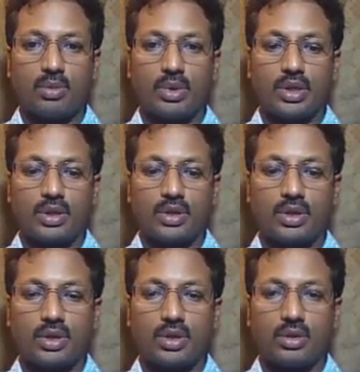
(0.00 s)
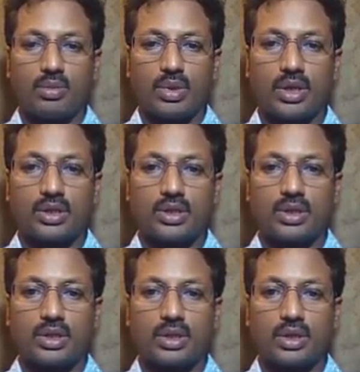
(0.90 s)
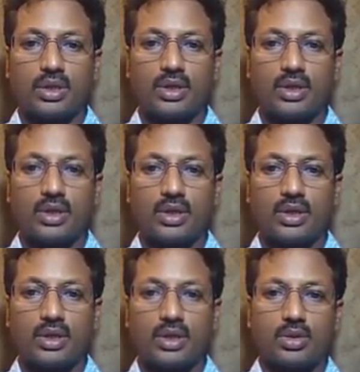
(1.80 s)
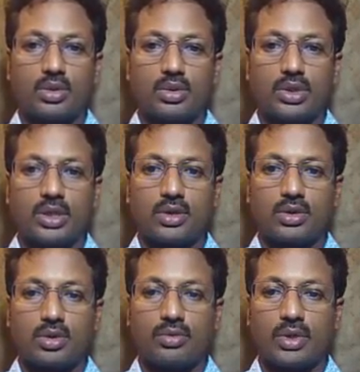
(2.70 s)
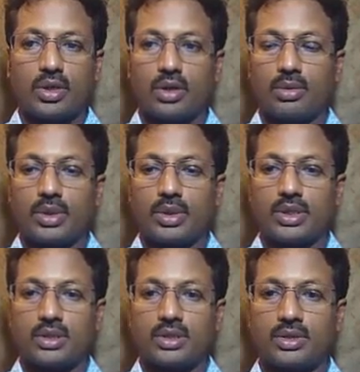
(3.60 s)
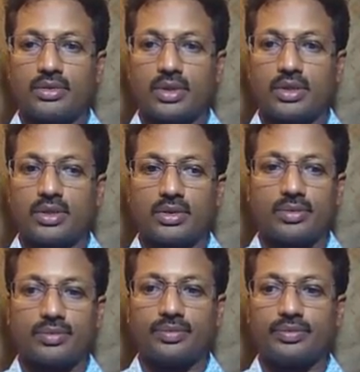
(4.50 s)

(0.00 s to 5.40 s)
copy, paste, just Ctrl C, Ctrl V, copy paste the surface.